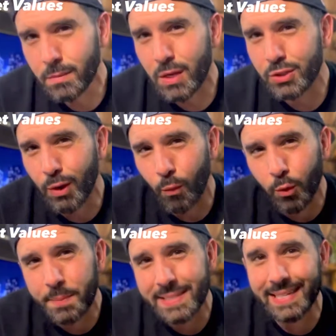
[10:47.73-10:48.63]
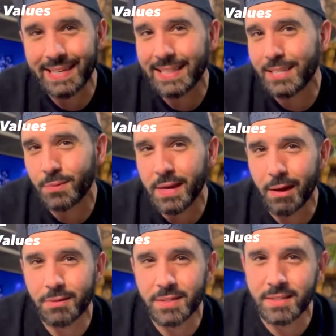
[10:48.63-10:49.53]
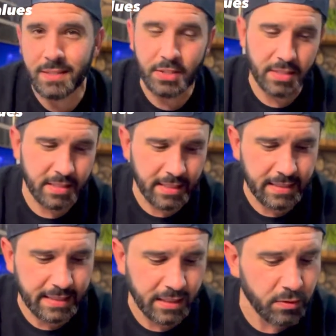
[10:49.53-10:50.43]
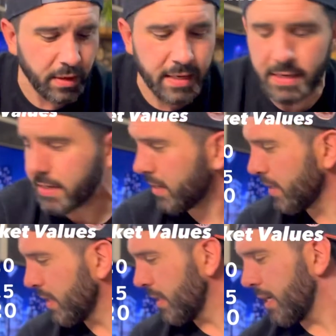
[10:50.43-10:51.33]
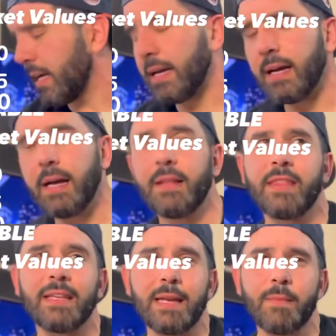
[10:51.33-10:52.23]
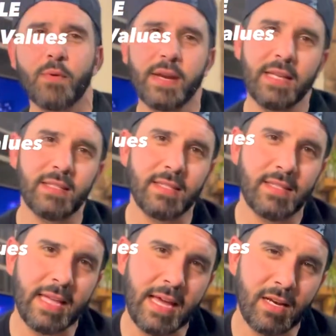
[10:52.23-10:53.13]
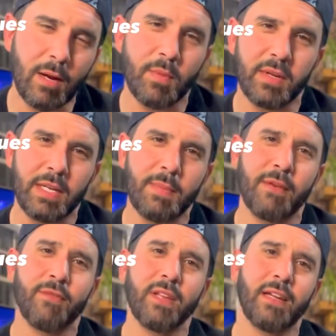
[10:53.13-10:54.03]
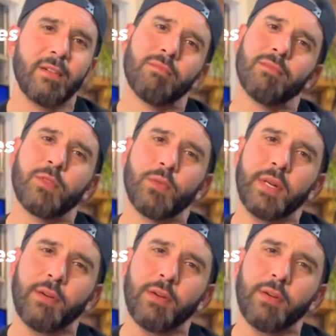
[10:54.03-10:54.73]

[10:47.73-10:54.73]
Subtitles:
So I will be sending this one out to CGC to get graded. I think 9.8s, they had a couple on eBay for like $300 to